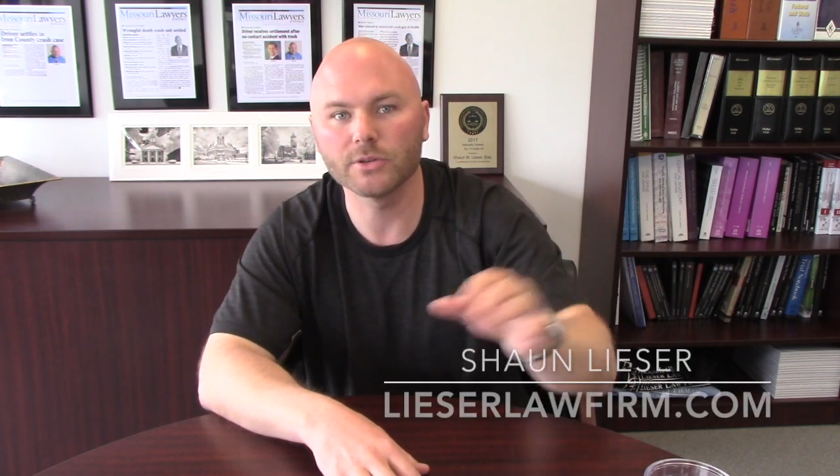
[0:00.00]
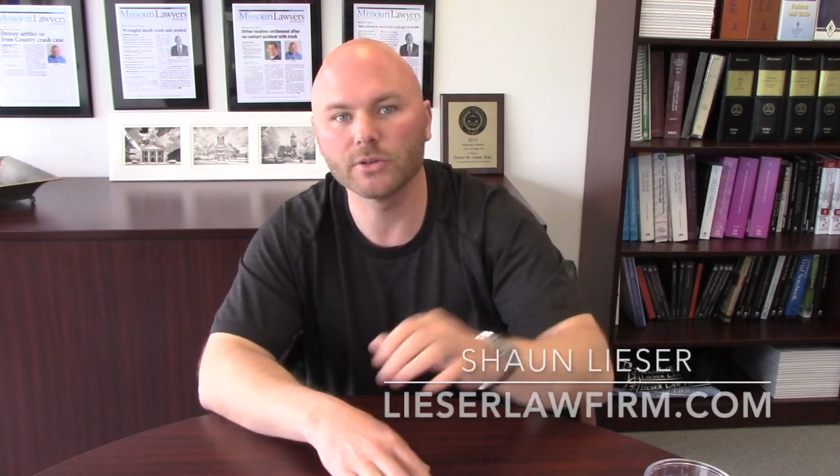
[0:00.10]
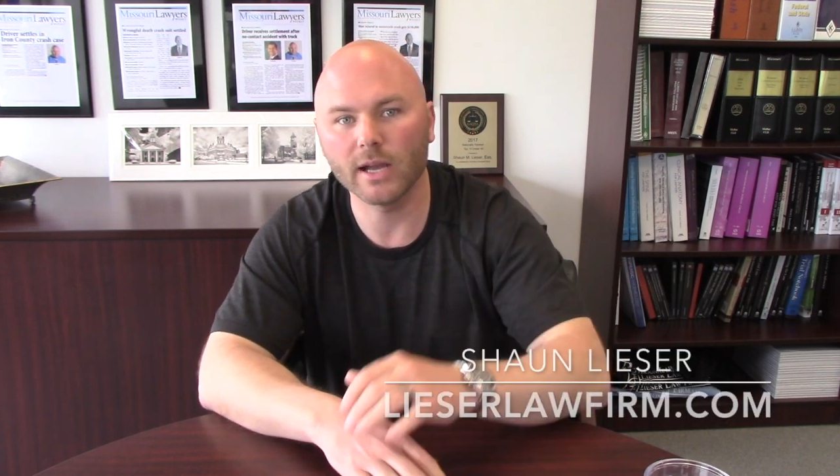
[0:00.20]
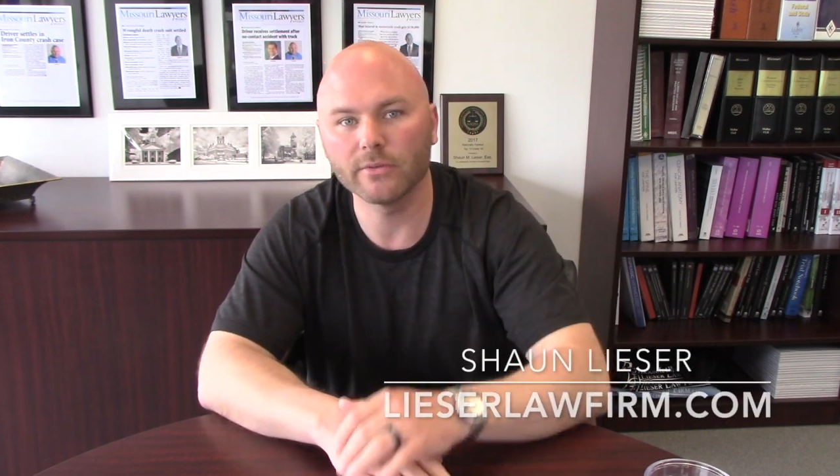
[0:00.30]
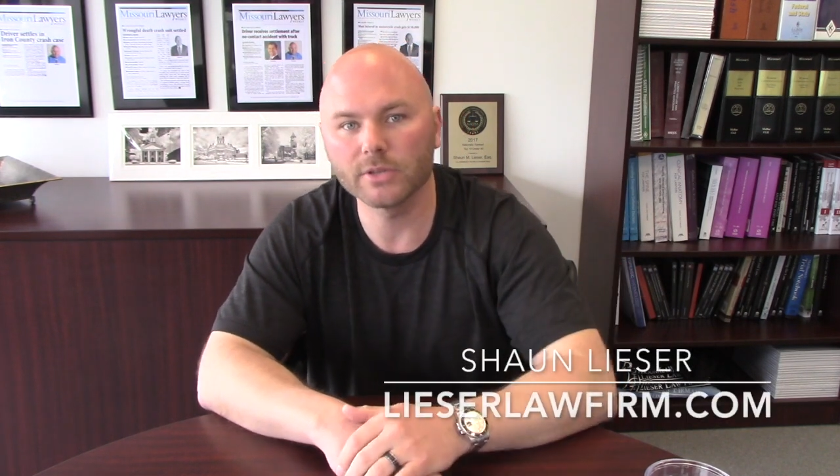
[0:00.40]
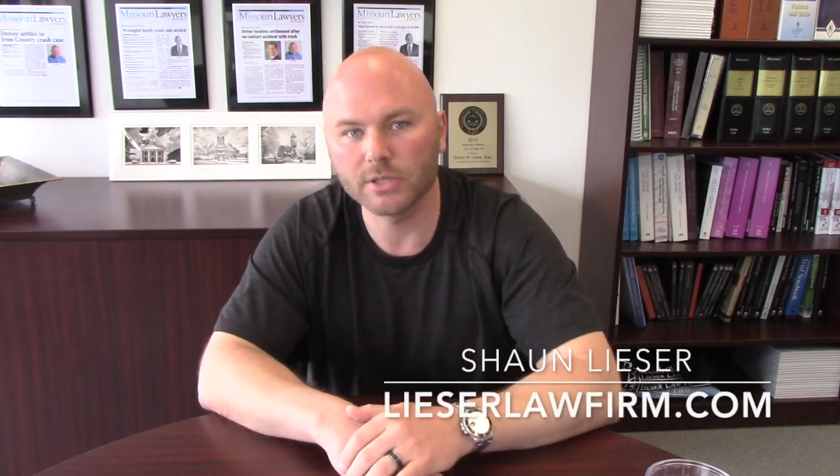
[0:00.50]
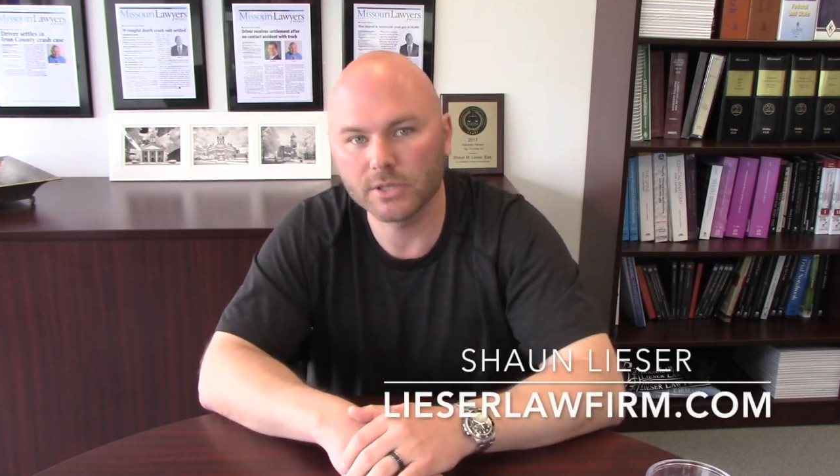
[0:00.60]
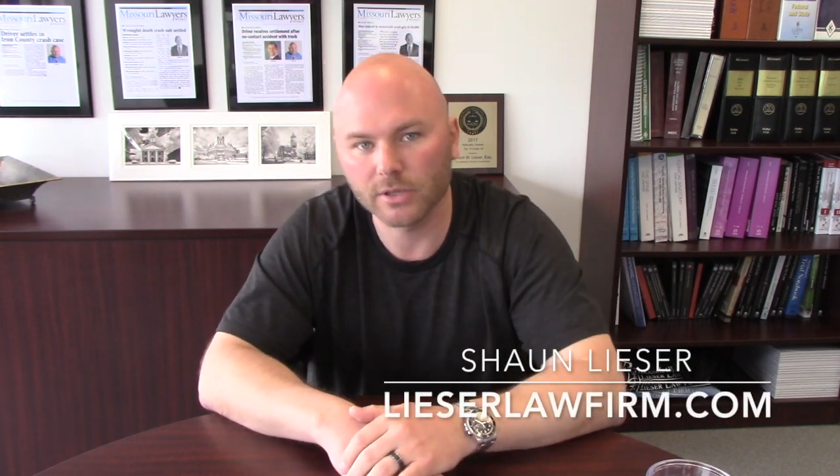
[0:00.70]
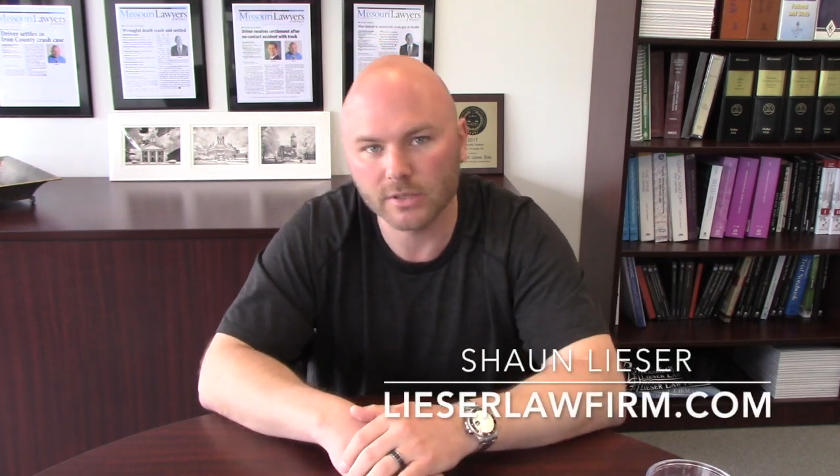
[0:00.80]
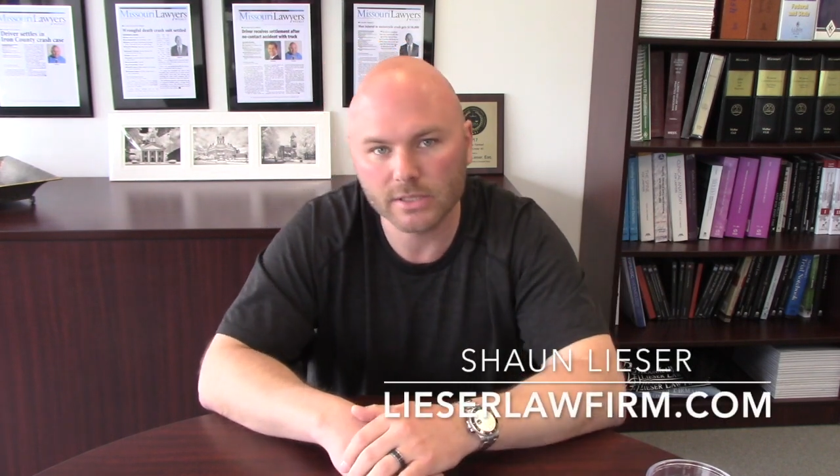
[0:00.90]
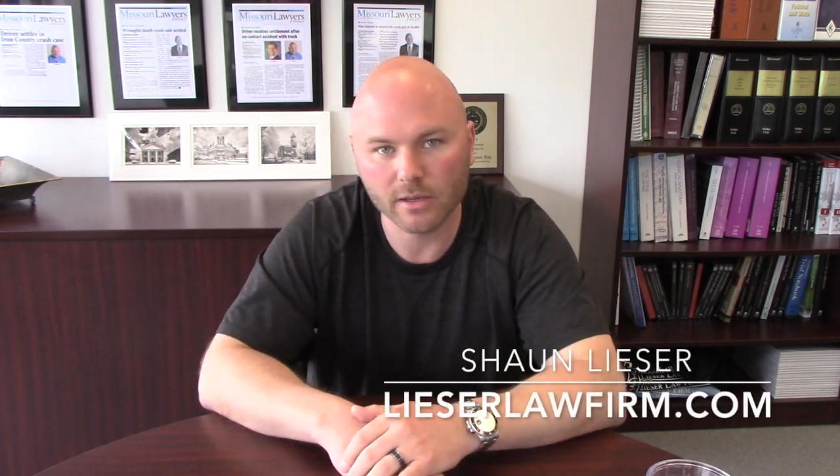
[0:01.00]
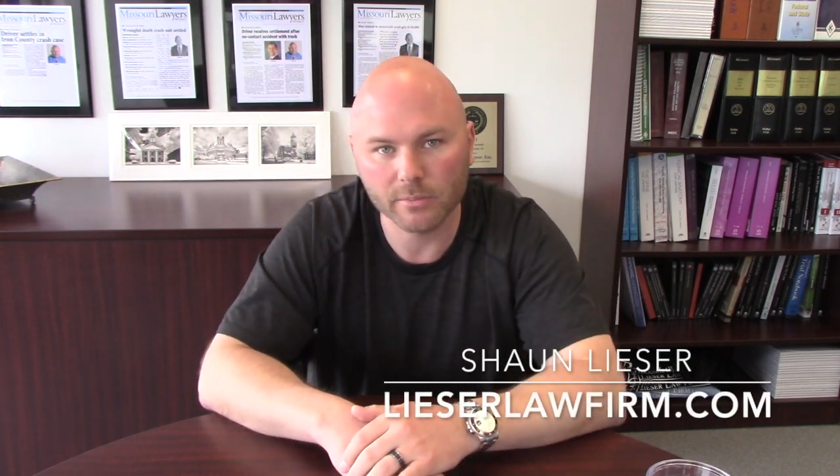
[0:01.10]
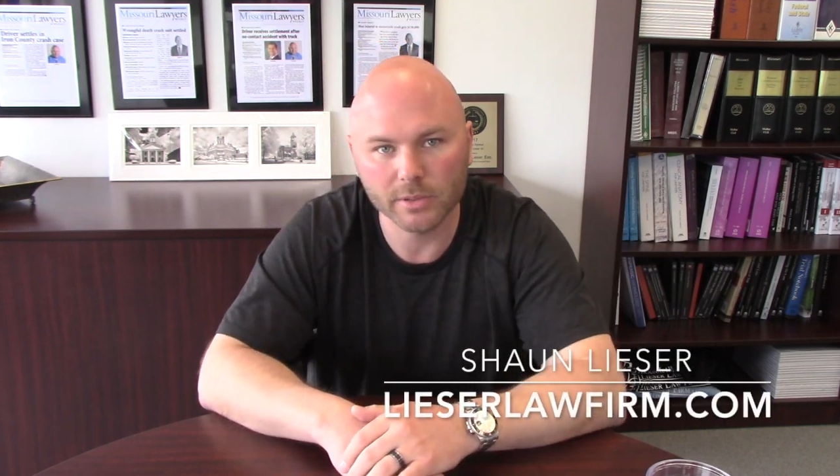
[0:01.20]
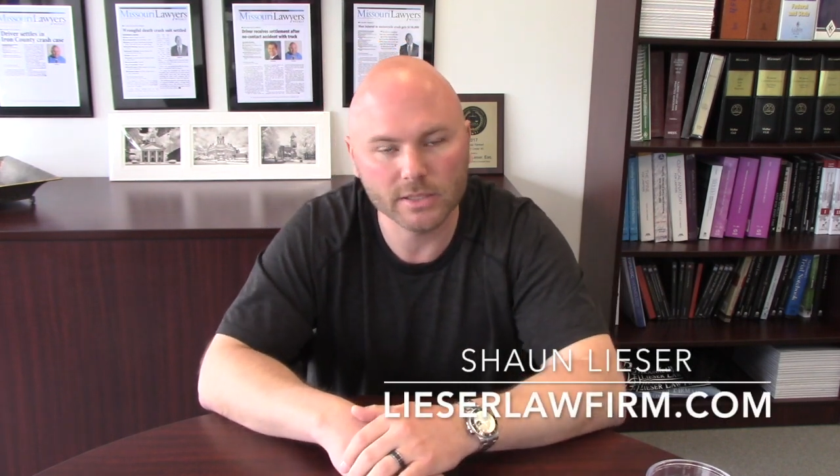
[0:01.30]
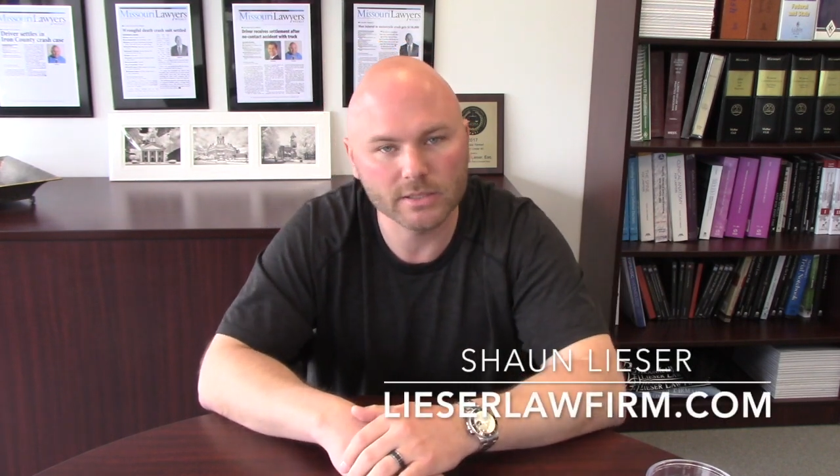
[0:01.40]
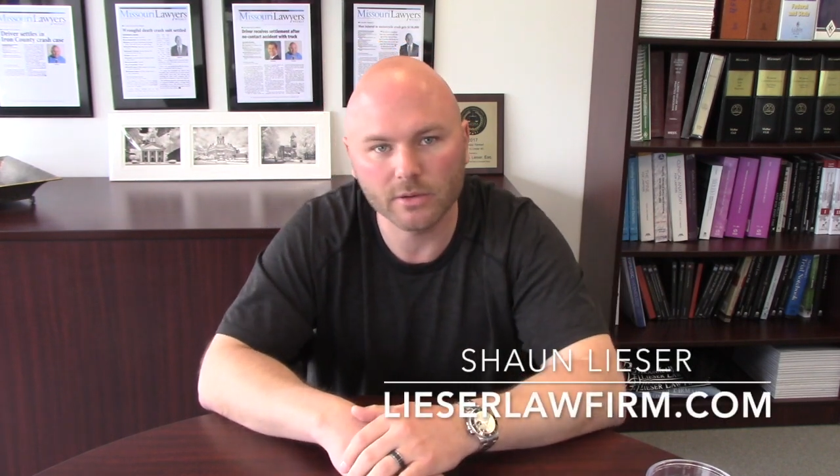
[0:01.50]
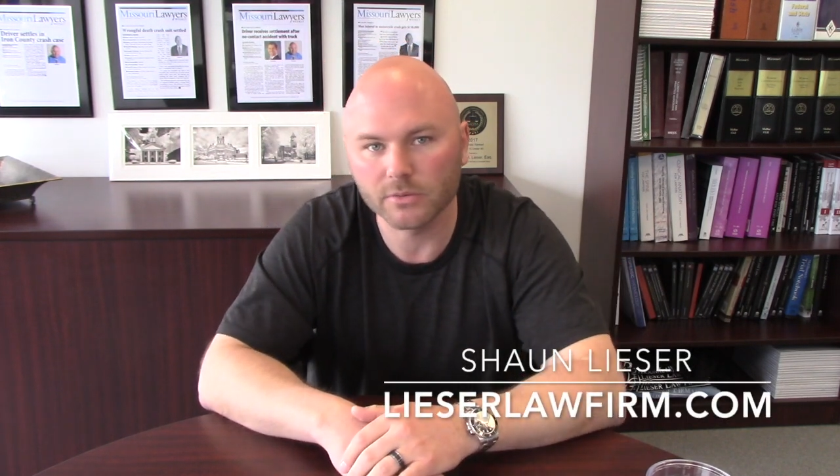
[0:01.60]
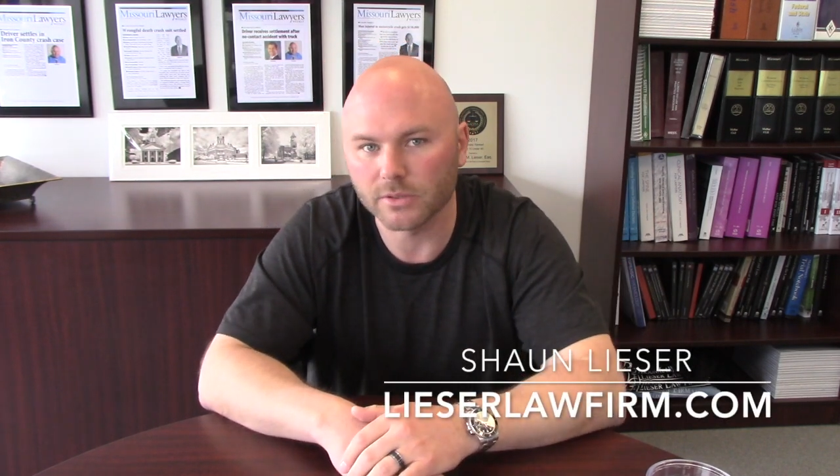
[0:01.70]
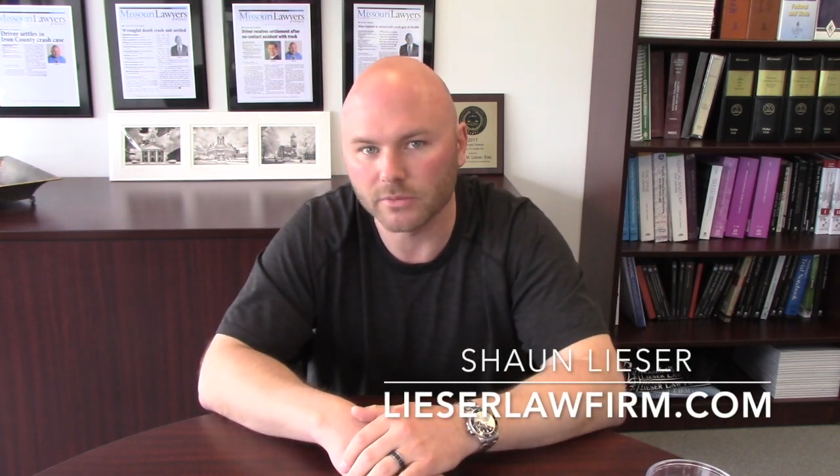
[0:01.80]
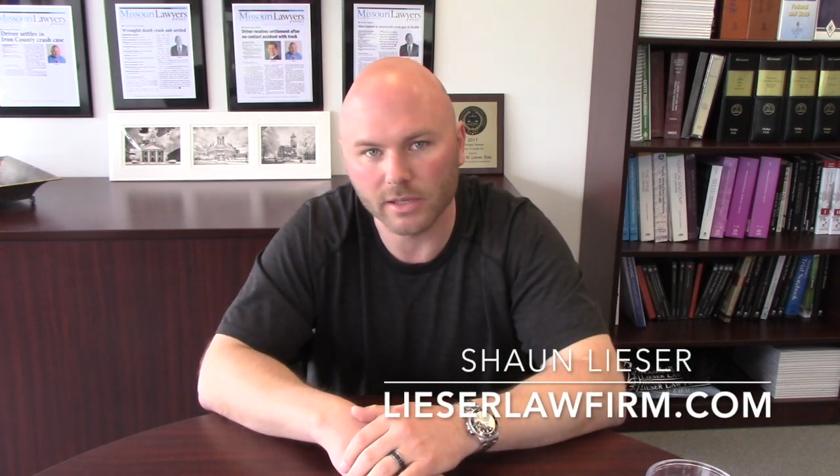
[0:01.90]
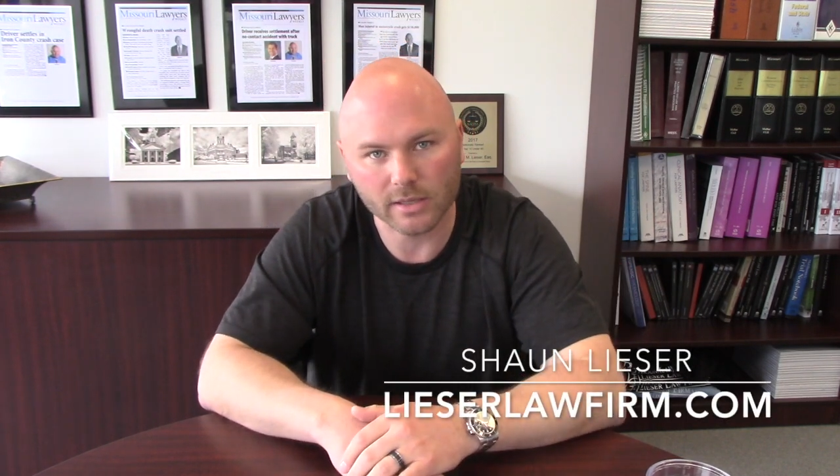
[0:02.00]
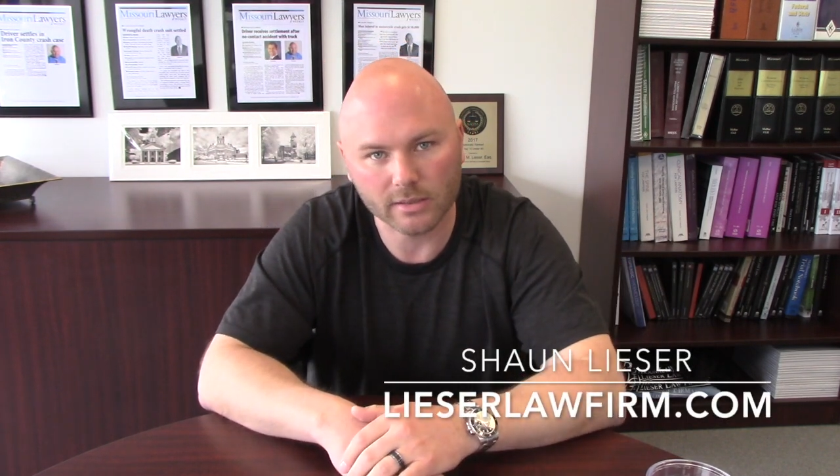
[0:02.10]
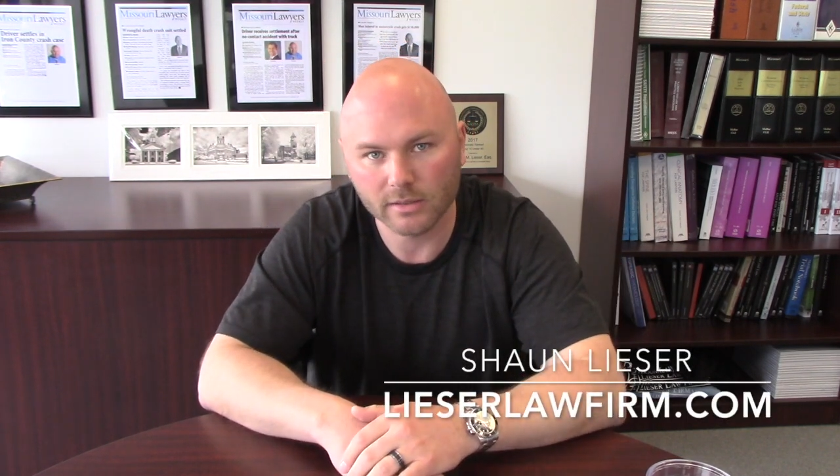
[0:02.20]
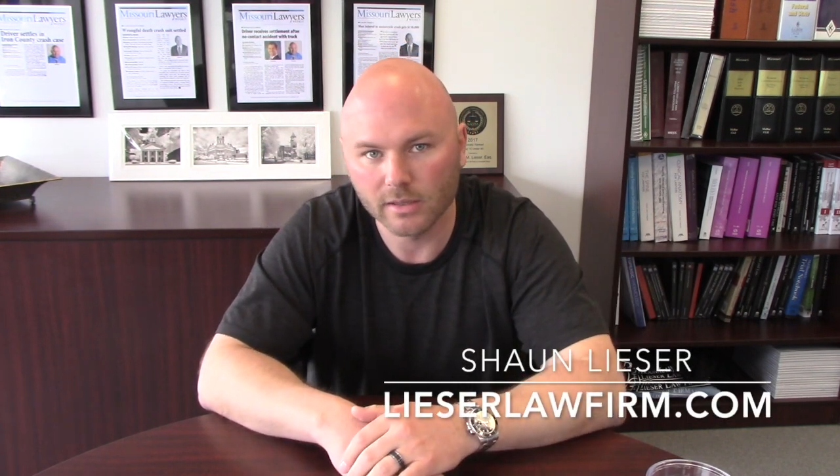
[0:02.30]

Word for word: driver's insurance company, don't do that.